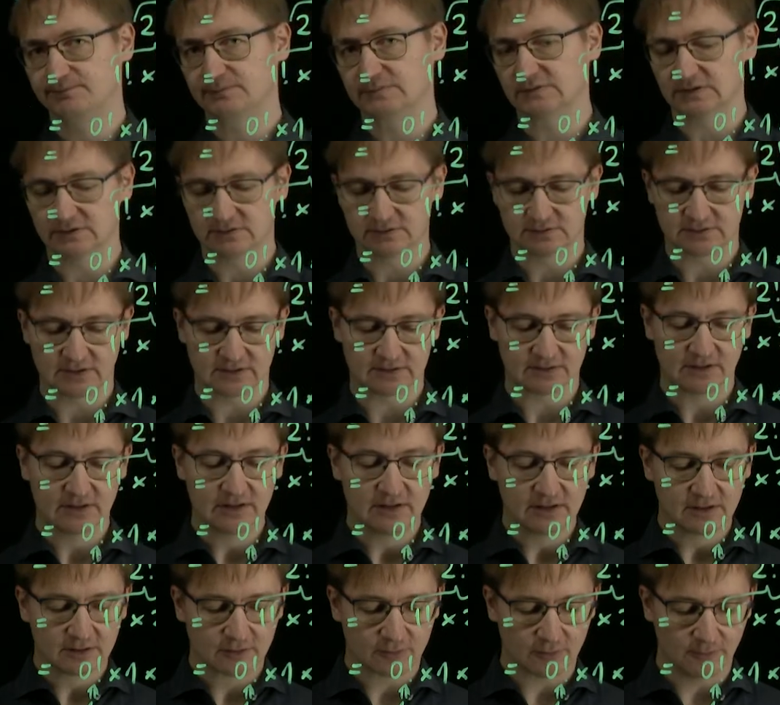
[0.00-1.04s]
So that
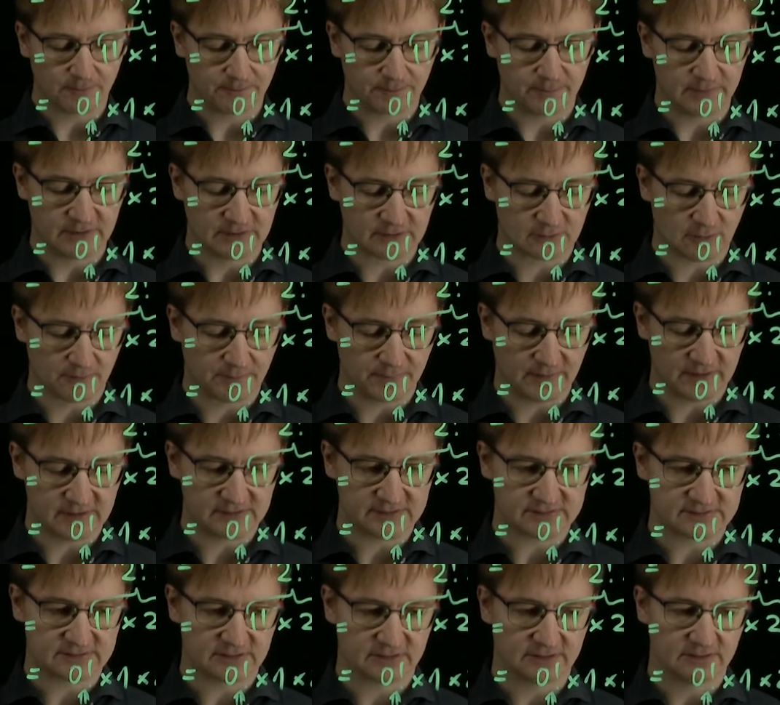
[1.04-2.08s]
in
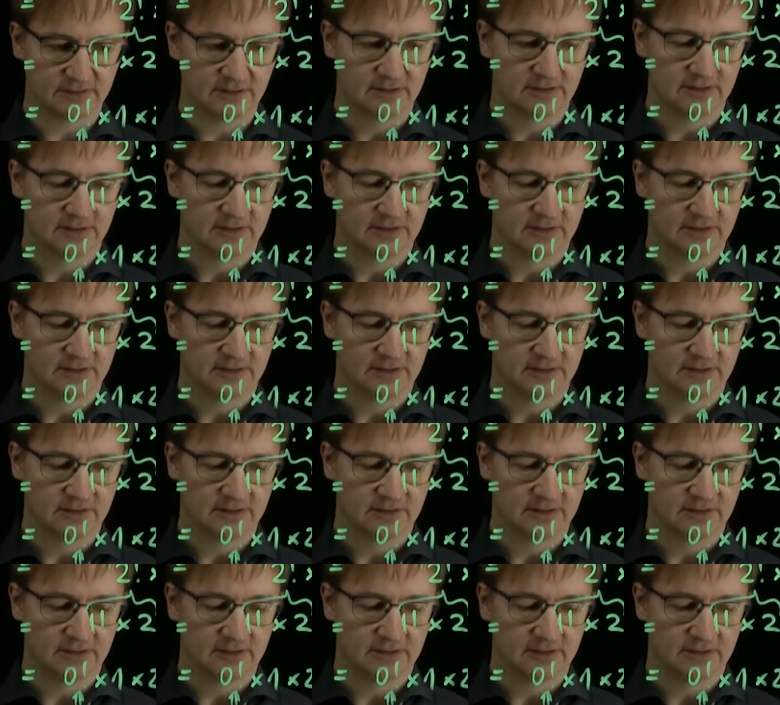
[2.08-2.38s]
comparison,